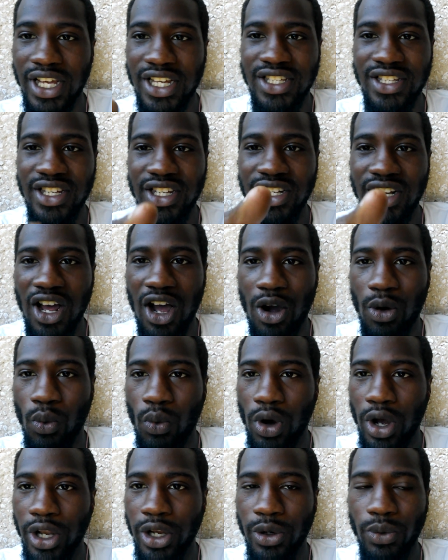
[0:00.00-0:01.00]
That's Enoch
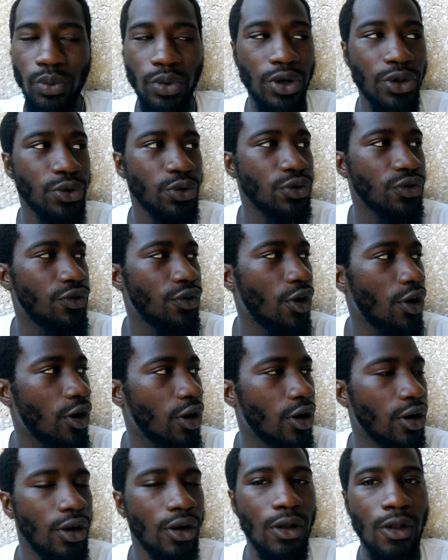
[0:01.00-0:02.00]
1 through
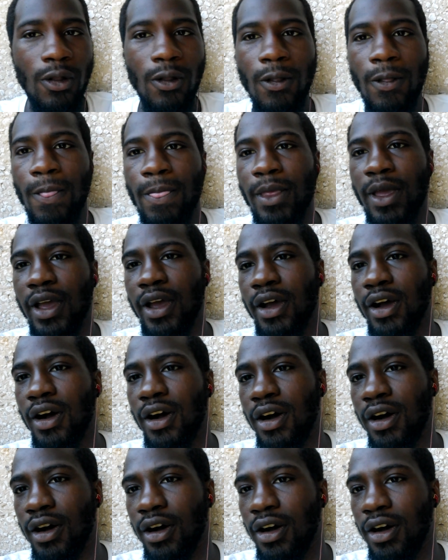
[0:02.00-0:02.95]
4. And